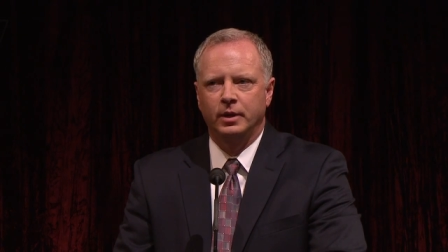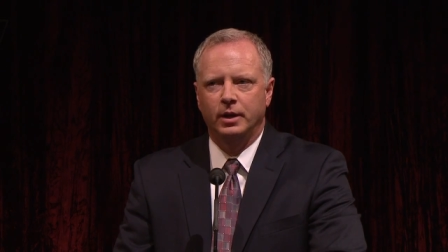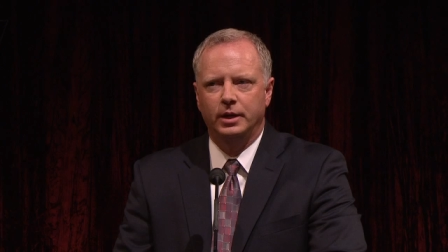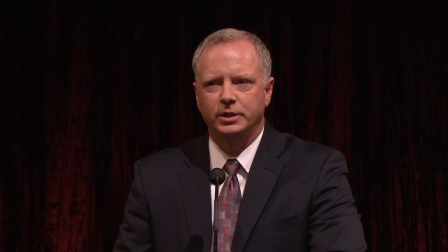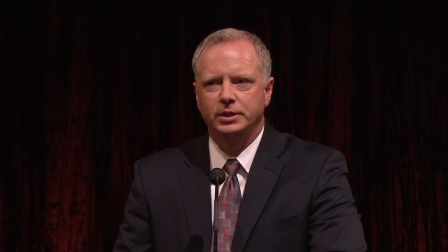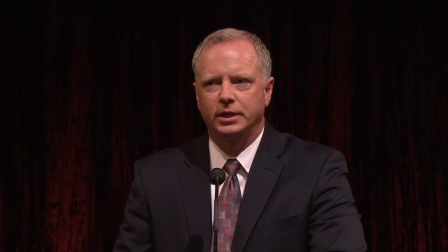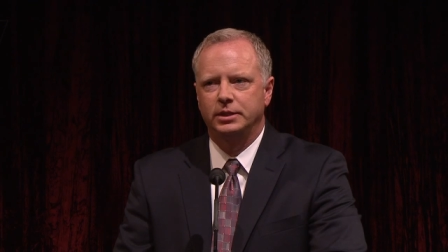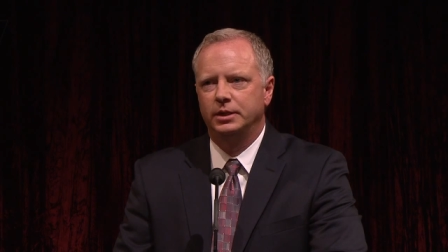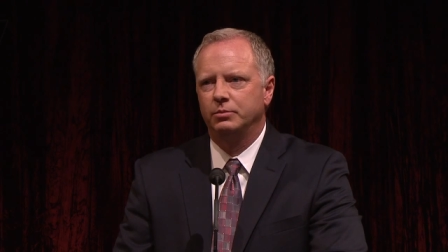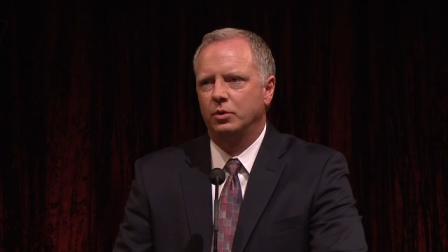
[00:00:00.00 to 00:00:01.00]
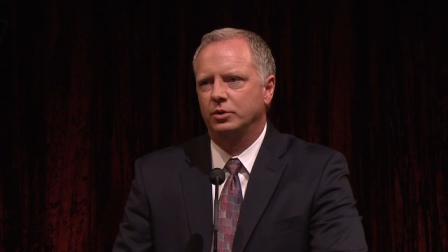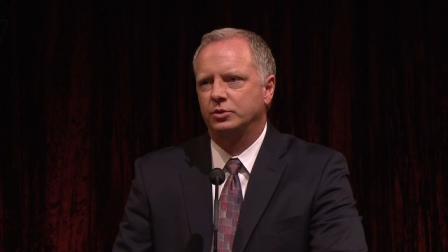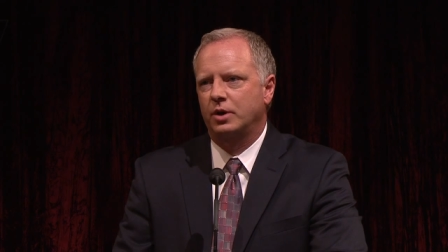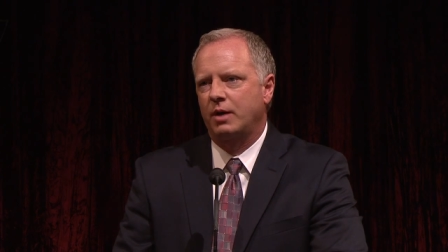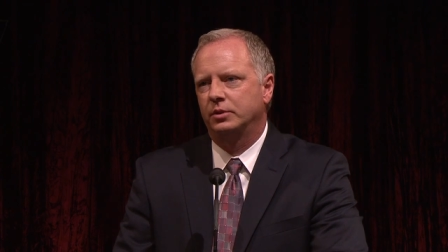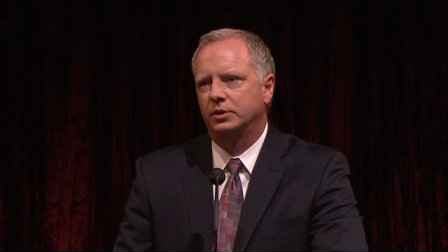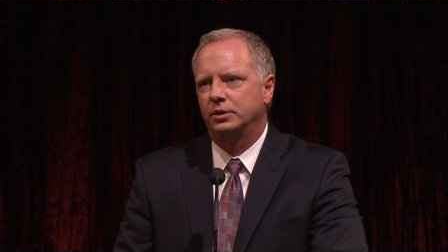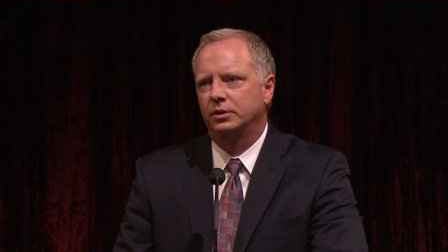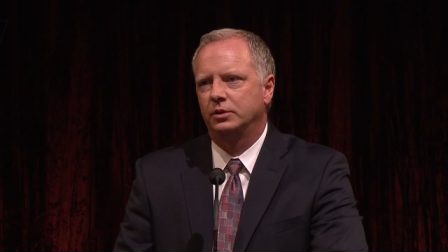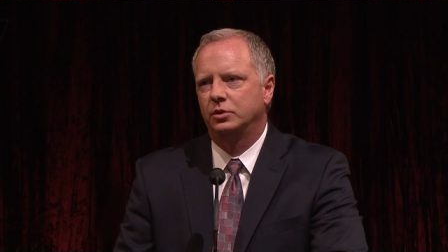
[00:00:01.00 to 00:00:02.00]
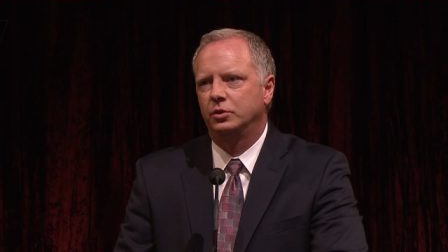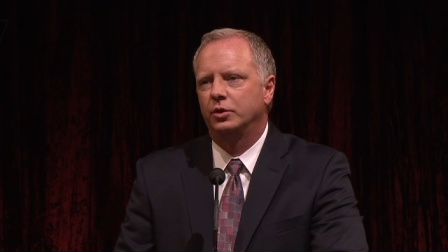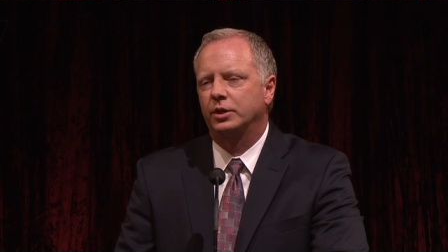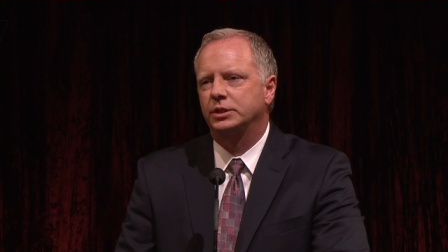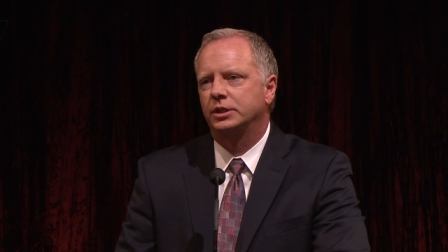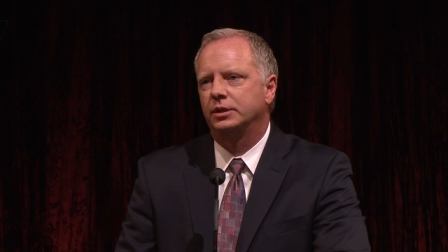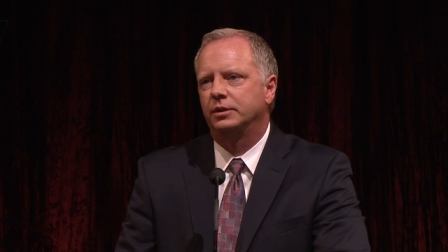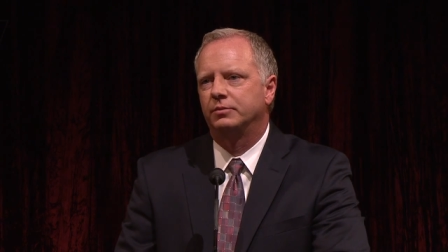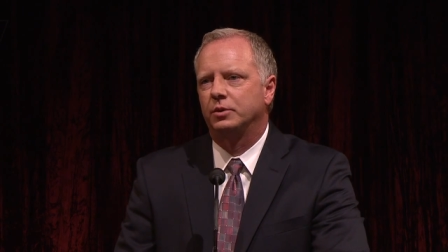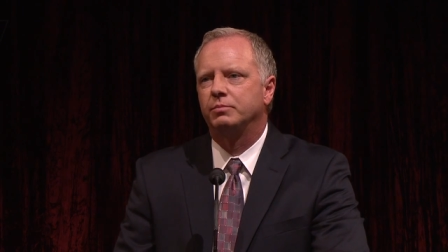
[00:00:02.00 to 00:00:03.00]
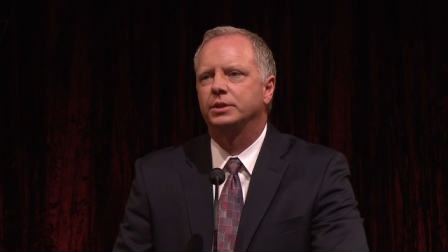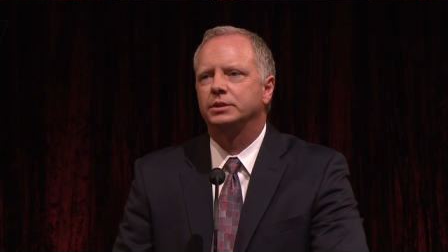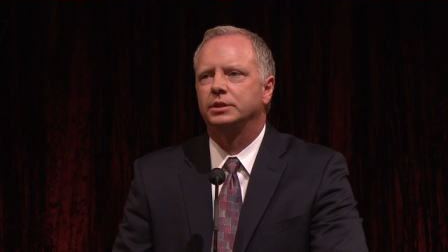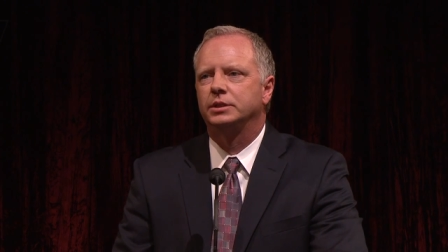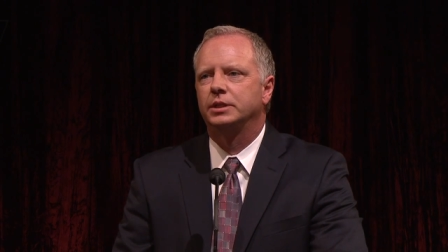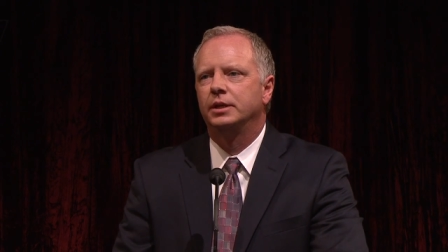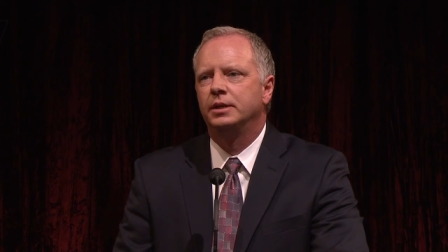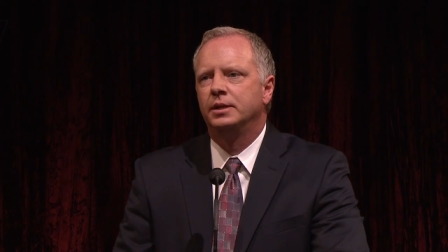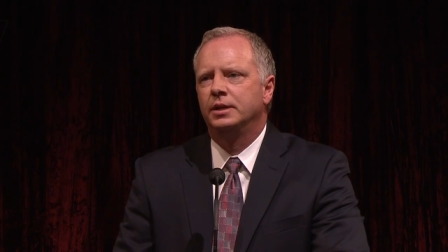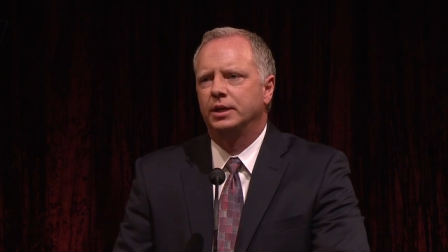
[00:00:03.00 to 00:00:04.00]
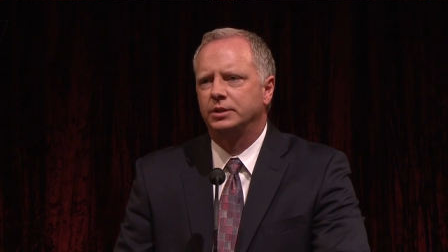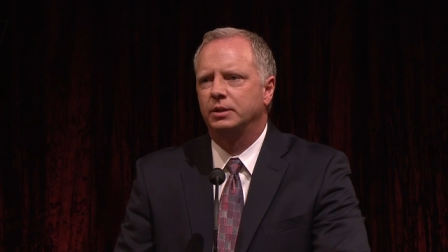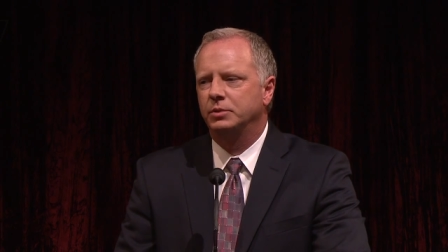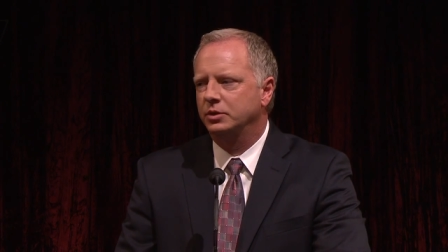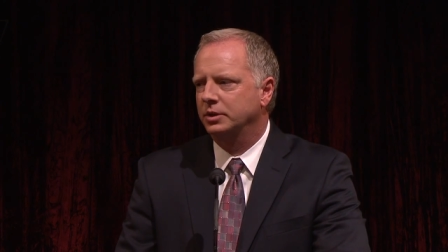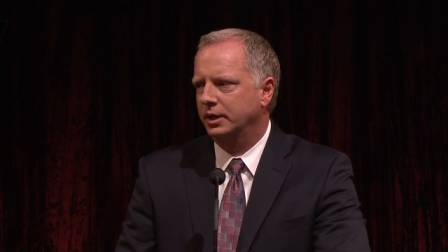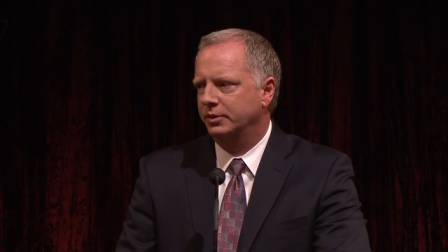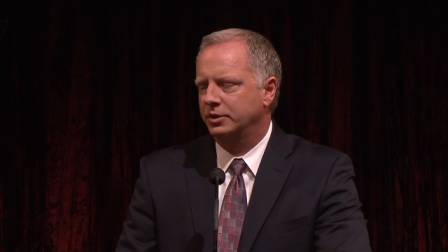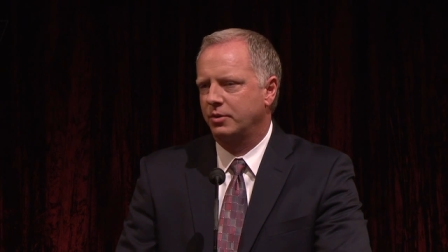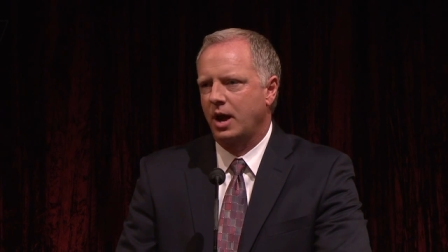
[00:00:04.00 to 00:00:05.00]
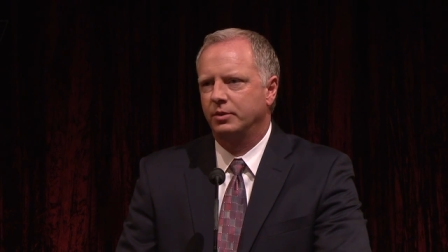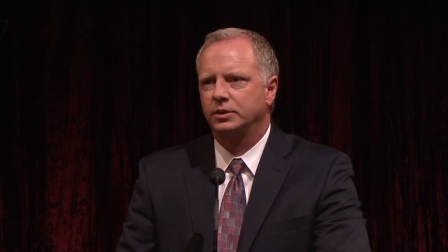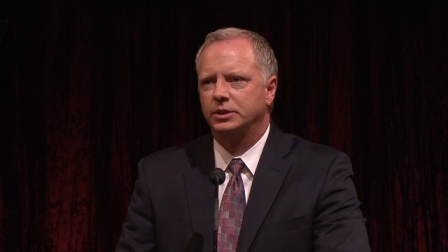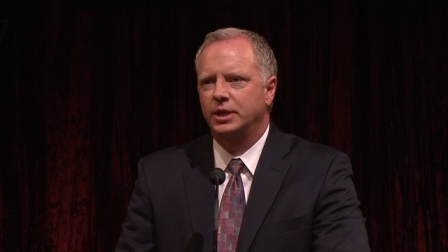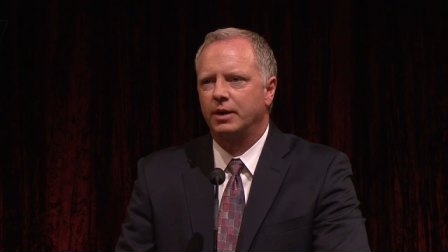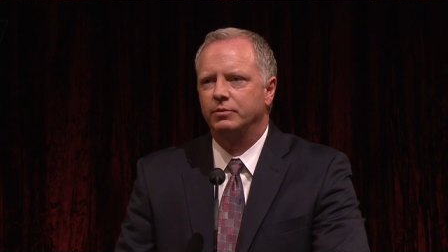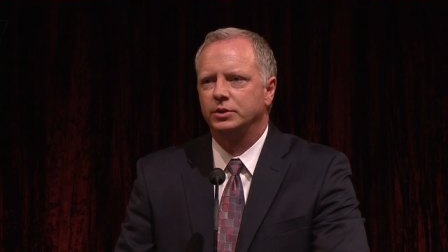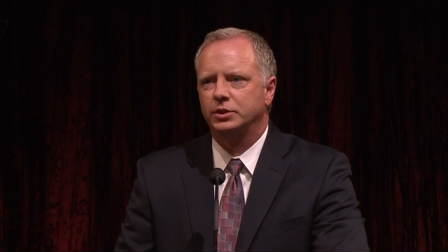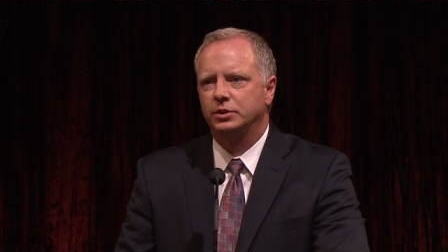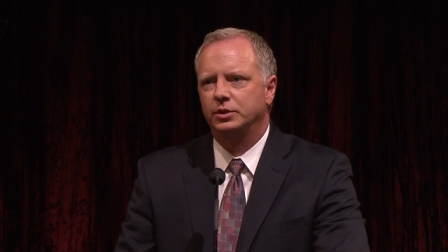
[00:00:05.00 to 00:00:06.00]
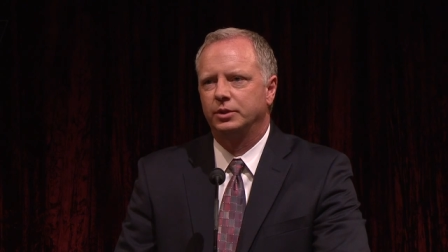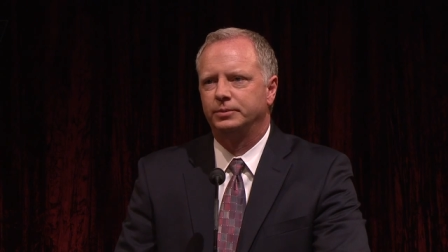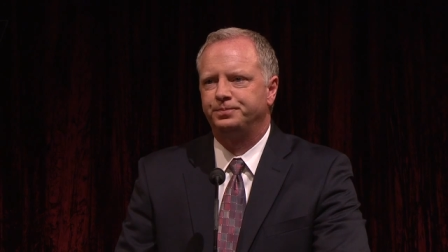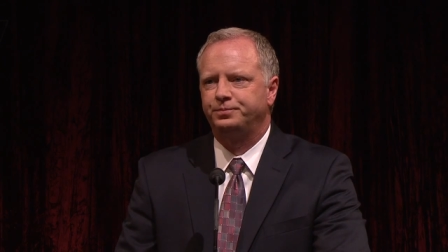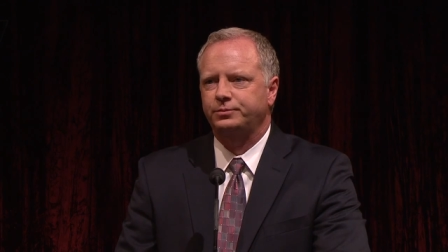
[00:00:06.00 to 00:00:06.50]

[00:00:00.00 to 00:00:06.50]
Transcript: At age 19, Morris traveled to, to New York City for business, and some years later, he traveled to San Francisco.